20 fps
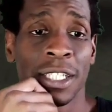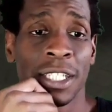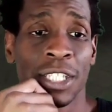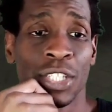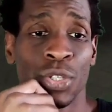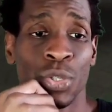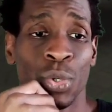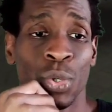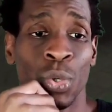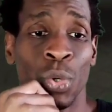
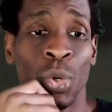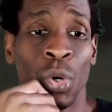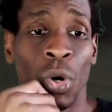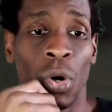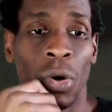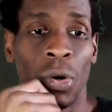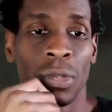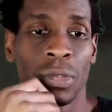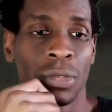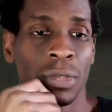
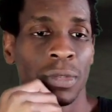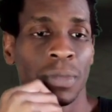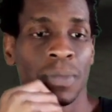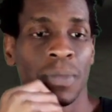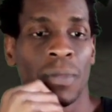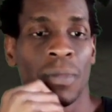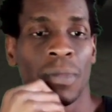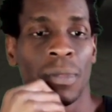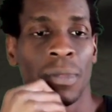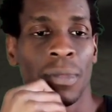Yo,
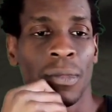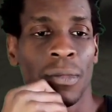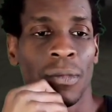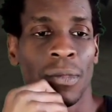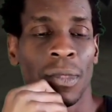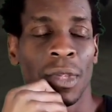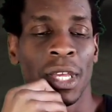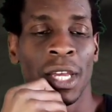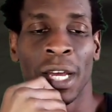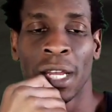
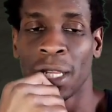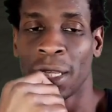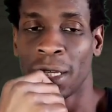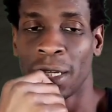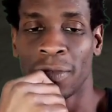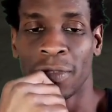gotta love